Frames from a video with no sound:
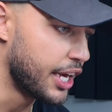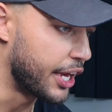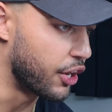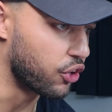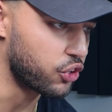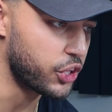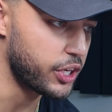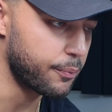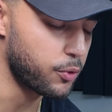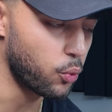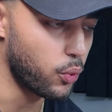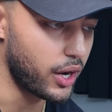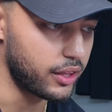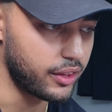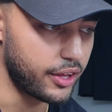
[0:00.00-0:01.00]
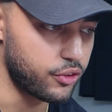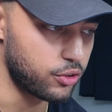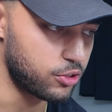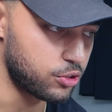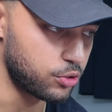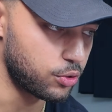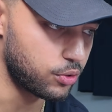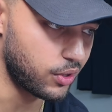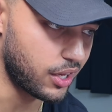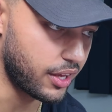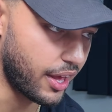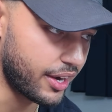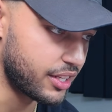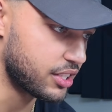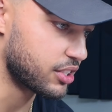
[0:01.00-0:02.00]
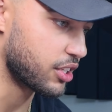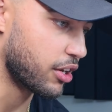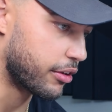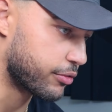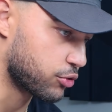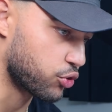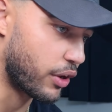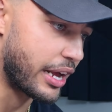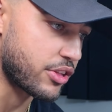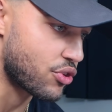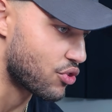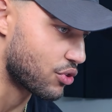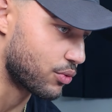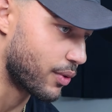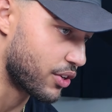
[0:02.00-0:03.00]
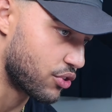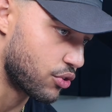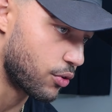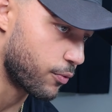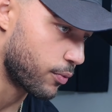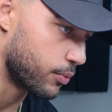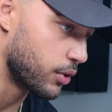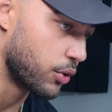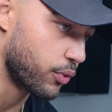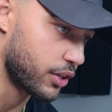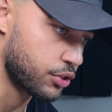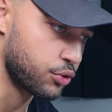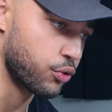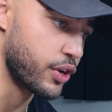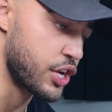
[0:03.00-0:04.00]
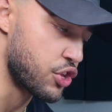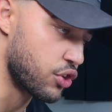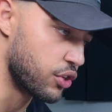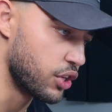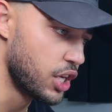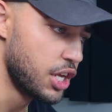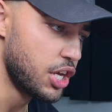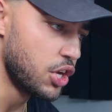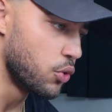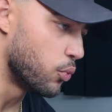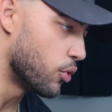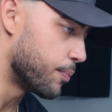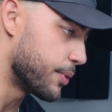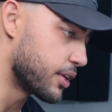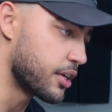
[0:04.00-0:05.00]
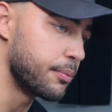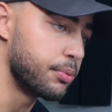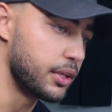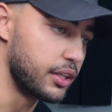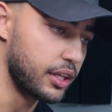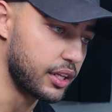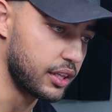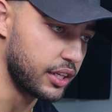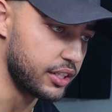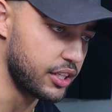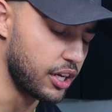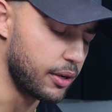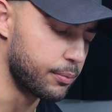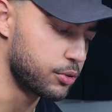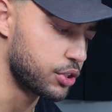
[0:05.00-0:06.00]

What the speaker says: And I'll clean up the white leather too. Any scuffs, scratches, or residue from the restoration will be completely cleaned up.